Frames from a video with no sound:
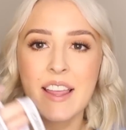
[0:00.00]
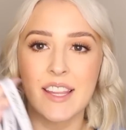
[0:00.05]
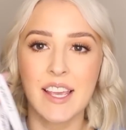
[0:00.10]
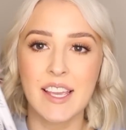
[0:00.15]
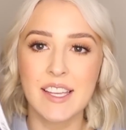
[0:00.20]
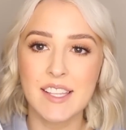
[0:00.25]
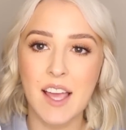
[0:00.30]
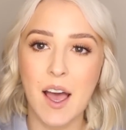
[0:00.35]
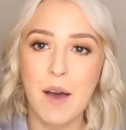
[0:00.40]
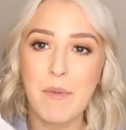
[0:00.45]

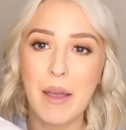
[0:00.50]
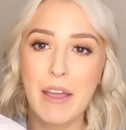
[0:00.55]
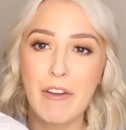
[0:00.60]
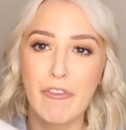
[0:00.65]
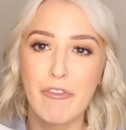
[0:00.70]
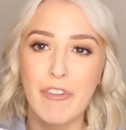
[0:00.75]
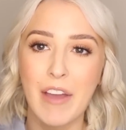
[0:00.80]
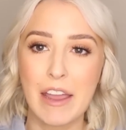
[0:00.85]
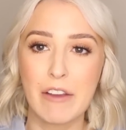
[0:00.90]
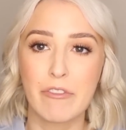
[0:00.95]
These are my
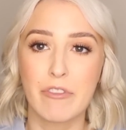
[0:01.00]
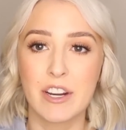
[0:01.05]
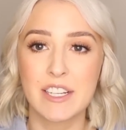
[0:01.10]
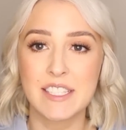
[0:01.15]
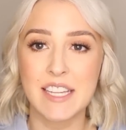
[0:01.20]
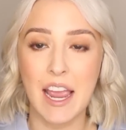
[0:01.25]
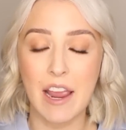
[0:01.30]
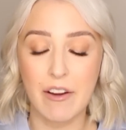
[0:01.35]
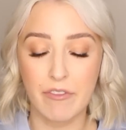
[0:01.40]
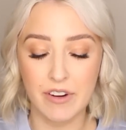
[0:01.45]

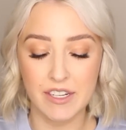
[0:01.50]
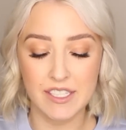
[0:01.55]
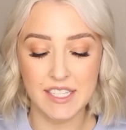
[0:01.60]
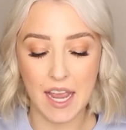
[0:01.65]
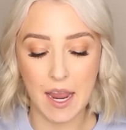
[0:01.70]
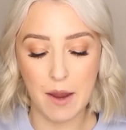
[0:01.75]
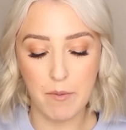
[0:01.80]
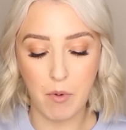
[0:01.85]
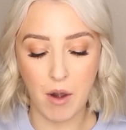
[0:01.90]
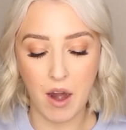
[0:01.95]
favorite
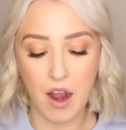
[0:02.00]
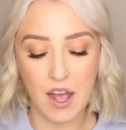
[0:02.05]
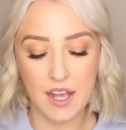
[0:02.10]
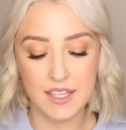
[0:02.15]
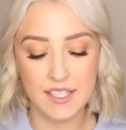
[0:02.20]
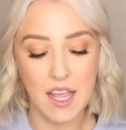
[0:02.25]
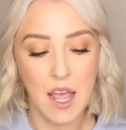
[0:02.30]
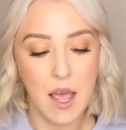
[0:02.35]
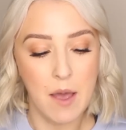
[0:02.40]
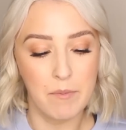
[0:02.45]
everyday
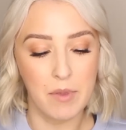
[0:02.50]
bras